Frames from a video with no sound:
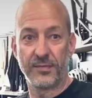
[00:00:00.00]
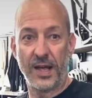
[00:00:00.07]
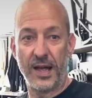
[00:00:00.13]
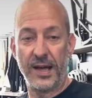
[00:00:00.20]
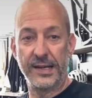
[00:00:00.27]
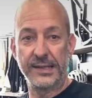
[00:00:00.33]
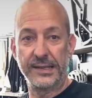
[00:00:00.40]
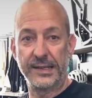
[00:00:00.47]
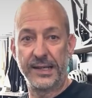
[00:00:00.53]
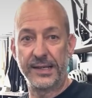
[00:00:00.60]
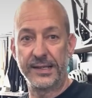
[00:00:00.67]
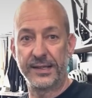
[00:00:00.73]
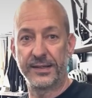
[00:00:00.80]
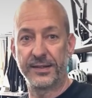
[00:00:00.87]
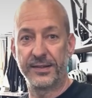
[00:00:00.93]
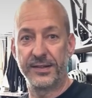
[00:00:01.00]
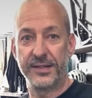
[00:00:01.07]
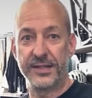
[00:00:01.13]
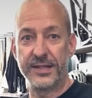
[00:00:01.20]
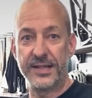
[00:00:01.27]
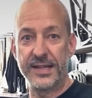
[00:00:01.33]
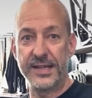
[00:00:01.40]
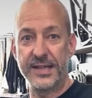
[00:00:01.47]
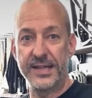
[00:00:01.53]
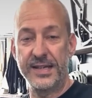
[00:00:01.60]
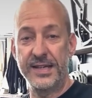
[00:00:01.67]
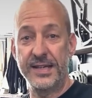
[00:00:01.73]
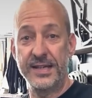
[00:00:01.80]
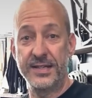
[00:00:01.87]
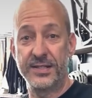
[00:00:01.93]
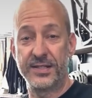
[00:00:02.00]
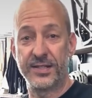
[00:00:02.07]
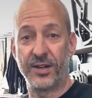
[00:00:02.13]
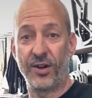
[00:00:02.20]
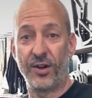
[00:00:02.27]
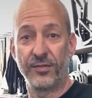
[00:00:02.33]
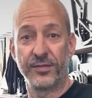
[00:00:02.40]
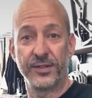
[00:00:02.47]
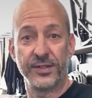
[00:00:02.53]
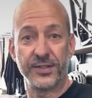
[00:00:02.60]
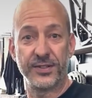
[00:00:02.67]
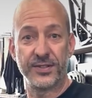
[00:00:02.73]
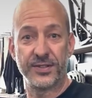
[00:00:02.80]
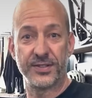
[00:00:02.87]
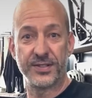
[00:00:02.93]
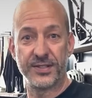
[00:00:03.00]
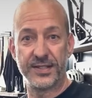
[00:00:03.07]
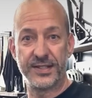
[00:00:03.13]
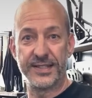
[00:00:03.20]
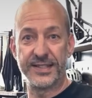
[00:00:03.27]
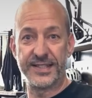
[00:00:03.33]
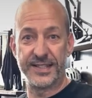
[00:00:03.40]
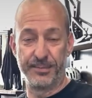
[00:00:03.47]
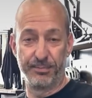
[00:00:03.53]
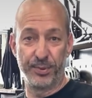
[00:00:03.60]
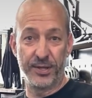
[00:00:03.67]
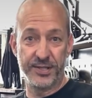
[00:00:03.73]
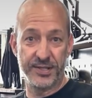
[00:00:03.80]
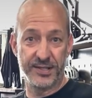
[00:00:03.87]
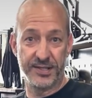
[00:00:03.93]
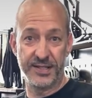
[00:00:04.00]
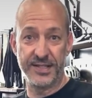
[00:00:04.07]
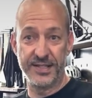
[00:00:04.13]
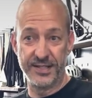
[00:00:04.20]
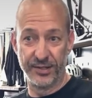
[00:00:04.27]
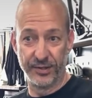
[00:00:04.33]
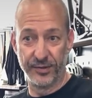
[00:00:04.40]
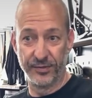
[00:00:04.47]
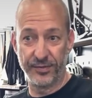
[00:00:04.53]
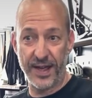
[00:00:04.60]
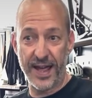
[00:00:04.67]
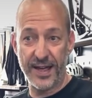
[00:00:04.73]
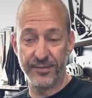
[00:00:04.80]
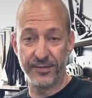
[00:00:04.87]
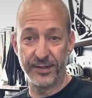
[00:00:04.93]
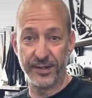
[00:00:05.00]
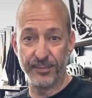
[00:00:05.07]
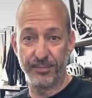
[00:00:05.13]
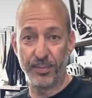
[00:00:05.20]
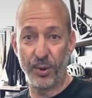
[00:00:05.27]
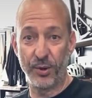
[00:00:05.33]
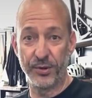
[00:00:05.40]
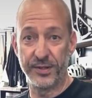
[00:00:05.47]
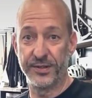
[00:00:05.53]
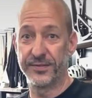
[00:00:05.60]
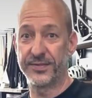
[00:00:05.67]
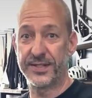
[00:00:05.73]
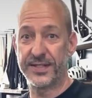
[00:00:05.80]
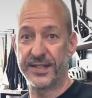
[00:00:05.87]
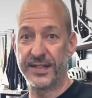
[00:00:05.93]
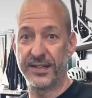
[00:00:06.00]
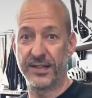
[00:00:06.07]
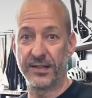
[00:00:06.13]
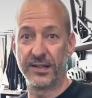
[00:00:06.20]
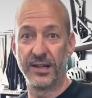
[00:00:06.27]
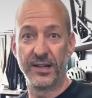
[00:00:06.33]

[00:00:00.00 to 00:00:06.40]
I liked the ease of it, the simplicity of having a point of sale